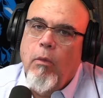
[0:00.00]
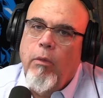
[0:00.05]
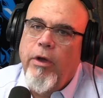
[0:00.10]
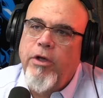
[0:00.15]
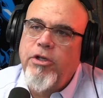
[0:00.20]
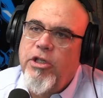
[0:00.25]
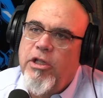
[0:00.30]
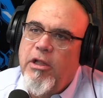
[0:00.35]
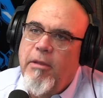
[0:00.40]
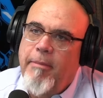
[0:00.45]

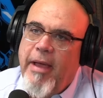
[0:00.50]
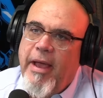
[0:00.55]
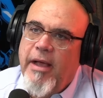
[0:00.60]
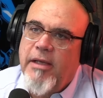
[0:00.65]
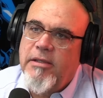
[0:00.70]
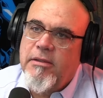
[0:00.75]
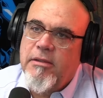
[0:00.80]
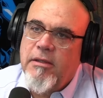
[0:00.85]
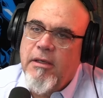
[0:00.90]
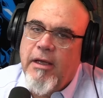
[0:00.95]
Wish you the
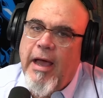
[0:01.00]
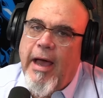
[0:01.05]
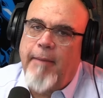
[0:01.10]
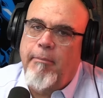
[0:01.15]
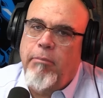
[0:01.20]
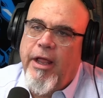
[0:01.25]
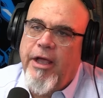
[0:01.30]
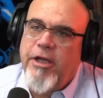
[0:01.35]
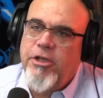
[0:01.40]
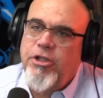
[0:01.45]
best.
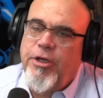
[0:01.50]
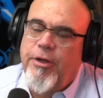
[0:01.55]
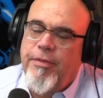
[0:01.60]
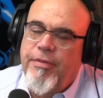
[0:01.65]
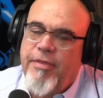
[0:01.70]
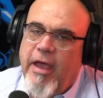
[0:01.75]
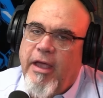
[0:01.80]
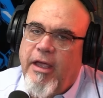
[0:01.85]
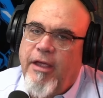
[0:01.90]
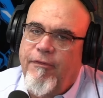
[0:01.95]
God bless you,
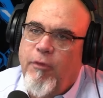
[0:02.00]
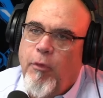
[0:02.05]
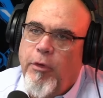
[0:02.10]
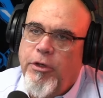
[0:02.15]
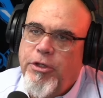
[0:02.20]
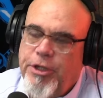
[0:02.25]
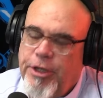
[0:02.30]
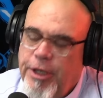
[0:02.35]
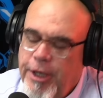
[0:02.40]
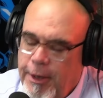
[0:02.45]
and thank you for
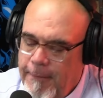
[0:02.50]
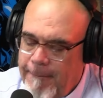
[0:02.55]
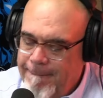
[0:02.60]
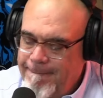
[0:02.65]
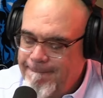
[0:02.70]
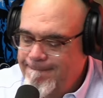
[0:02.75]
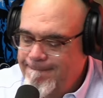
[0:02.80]
what you do.